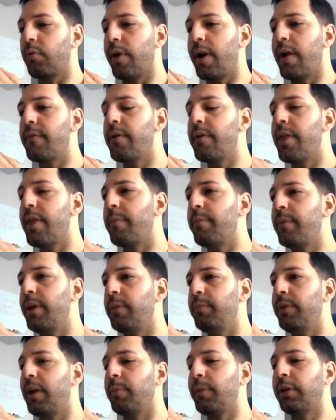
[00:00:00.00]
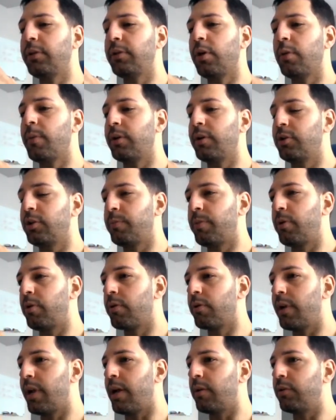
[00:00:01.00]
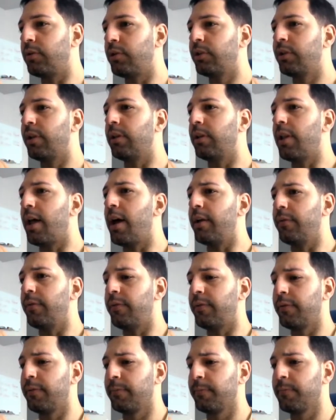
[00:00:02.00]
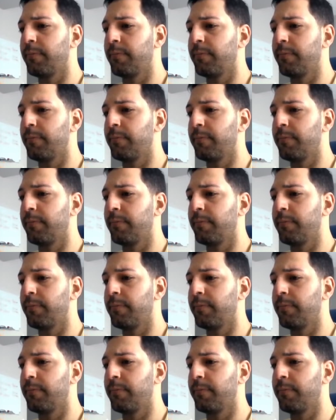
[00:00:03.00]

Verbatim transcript: whatever that may be, I'm not talking about just poker now, just in life,